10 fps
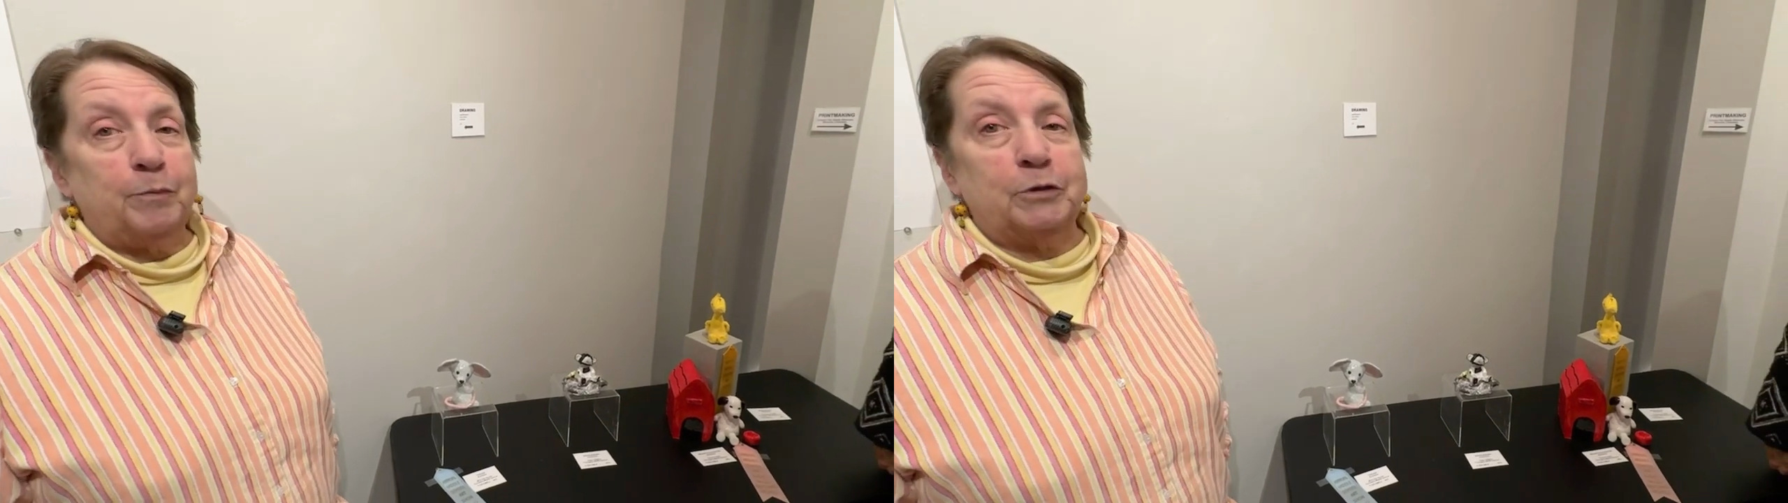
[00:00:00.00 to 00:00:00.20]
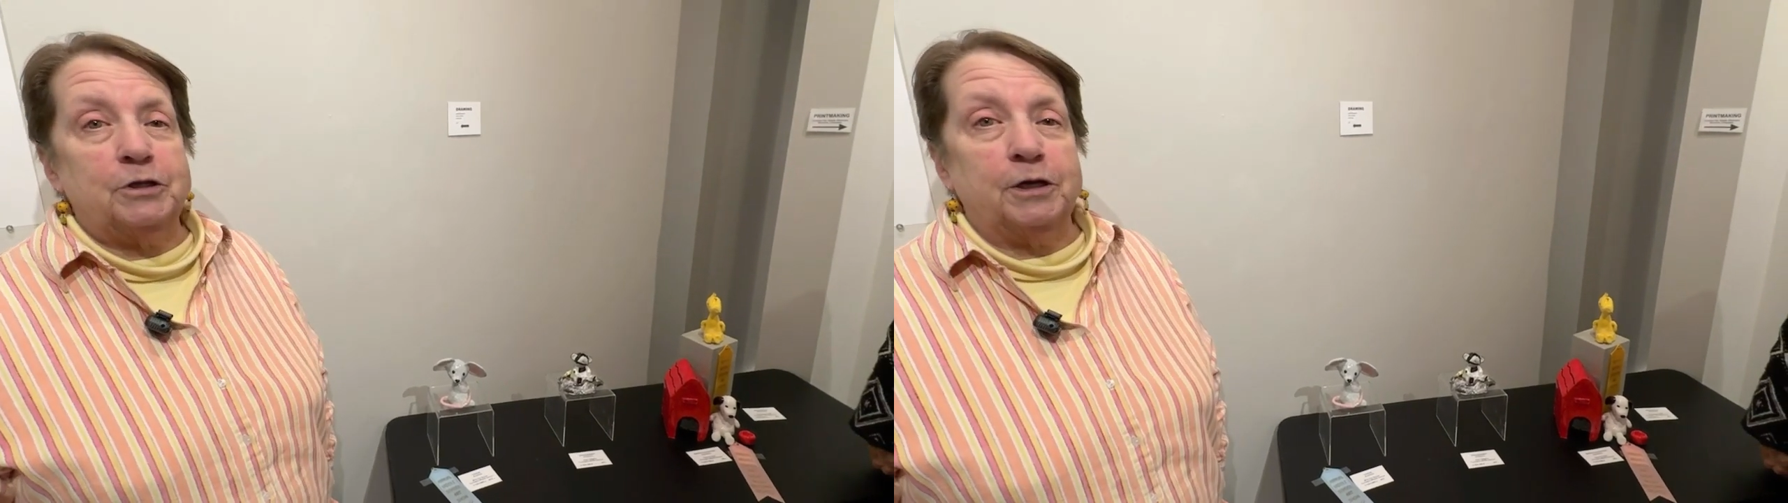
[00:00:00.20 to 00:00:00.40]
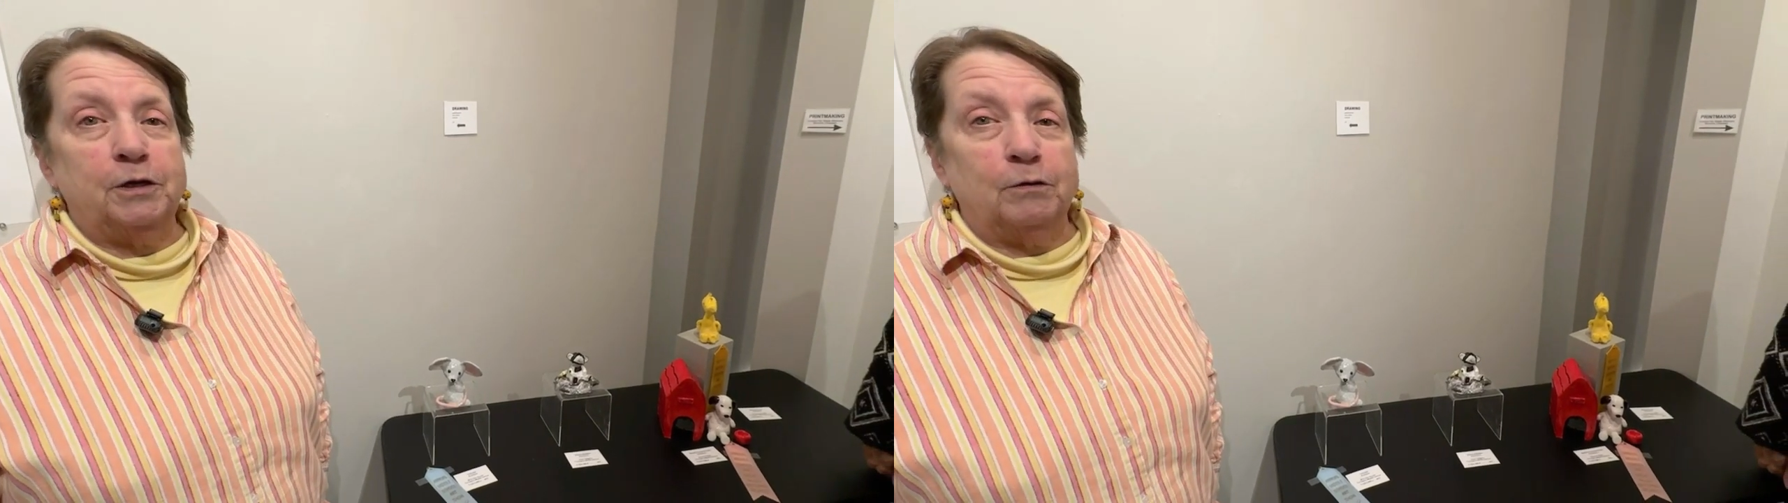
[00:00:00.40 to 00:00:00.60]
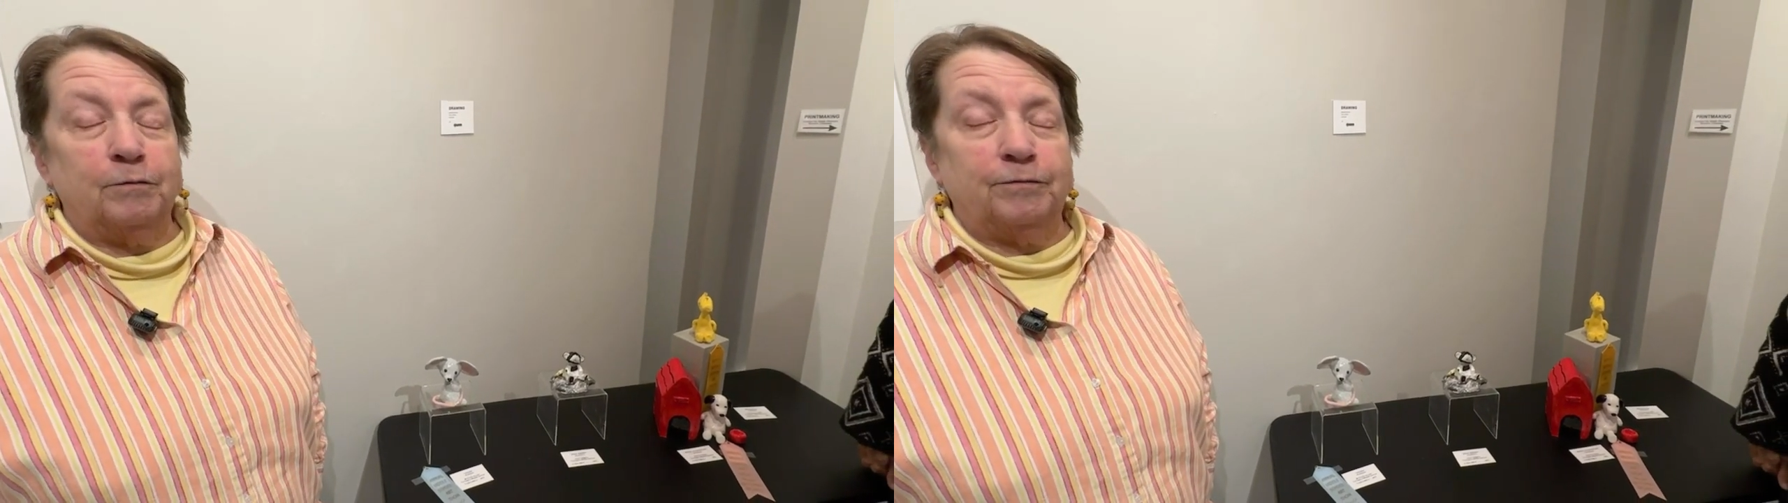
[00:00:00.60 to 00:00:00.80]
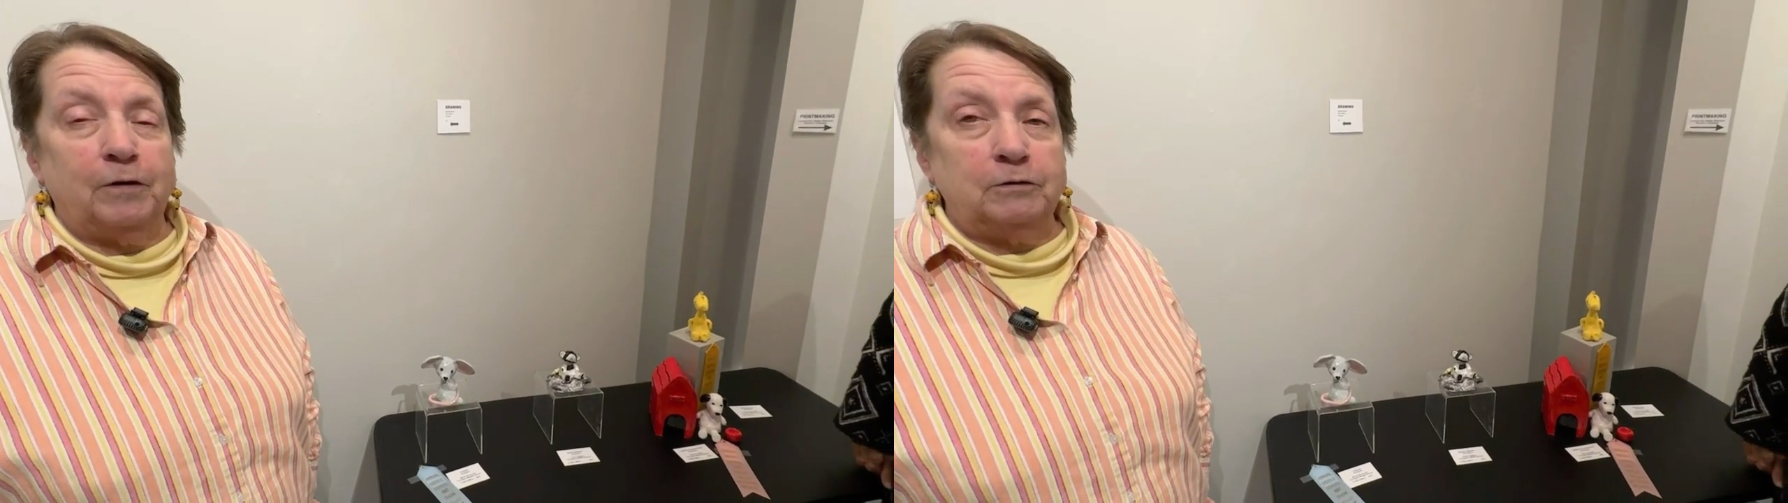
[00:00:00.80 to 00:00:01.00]
particular
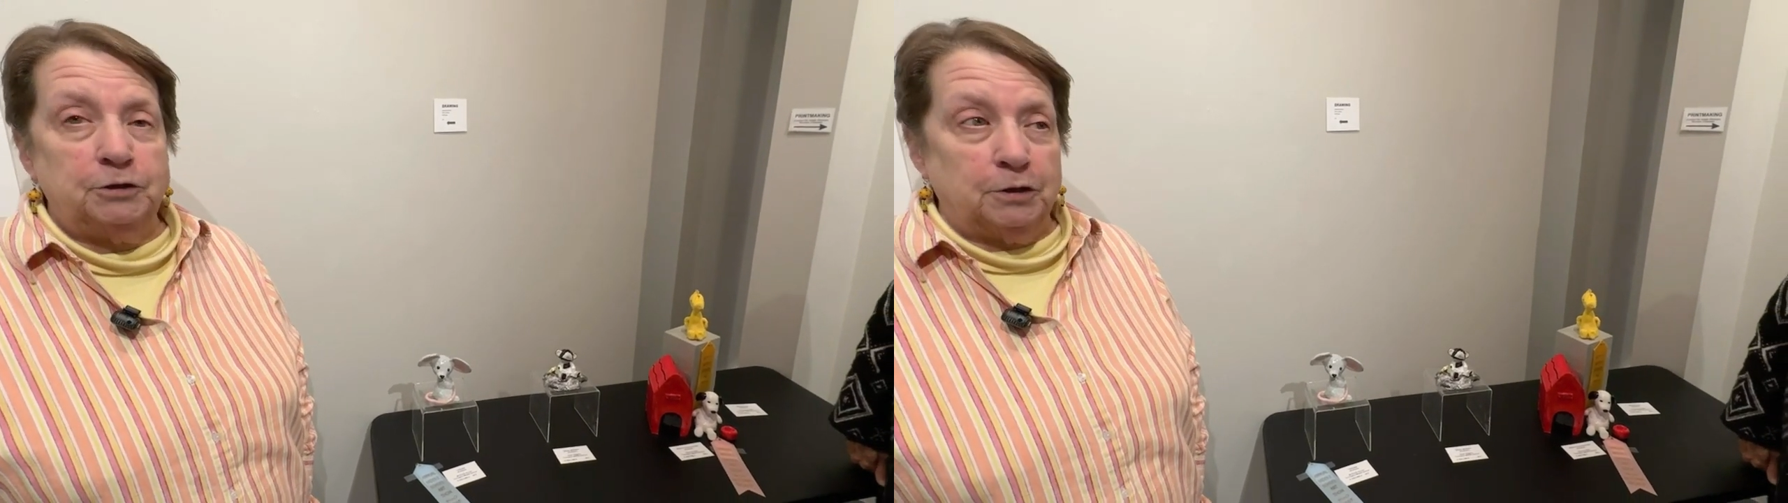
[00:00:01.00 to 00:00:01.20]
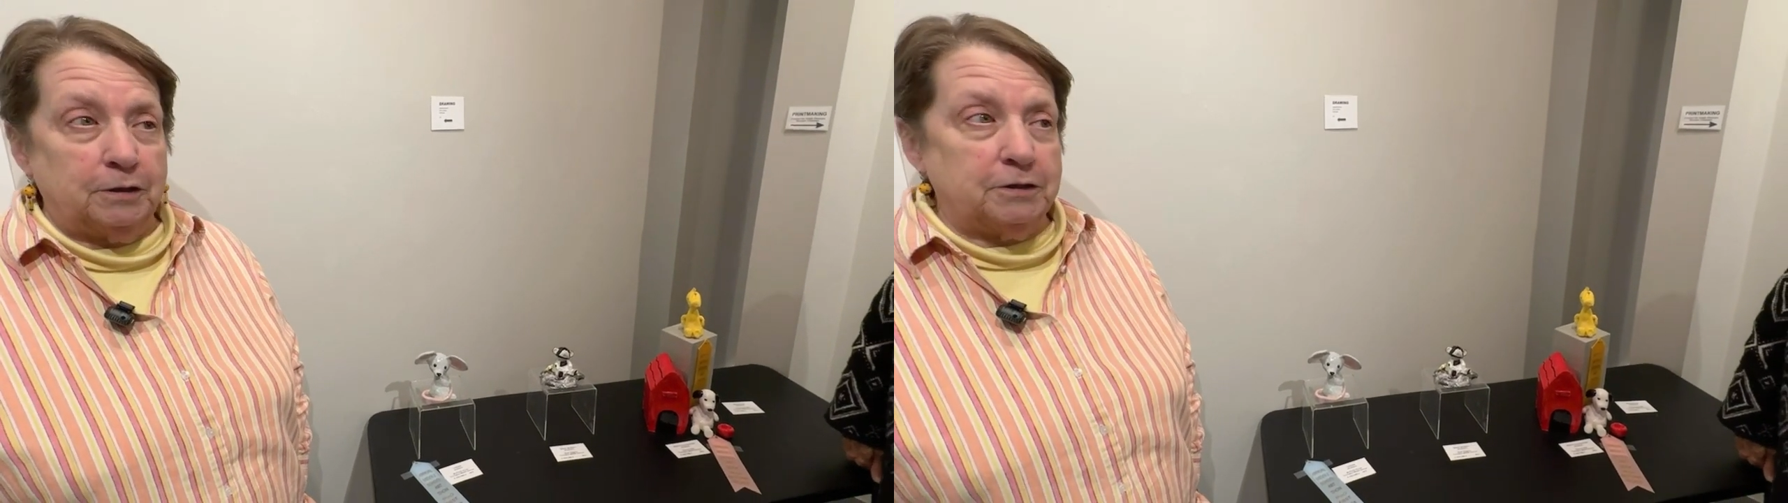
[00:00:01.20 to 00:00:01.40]
function.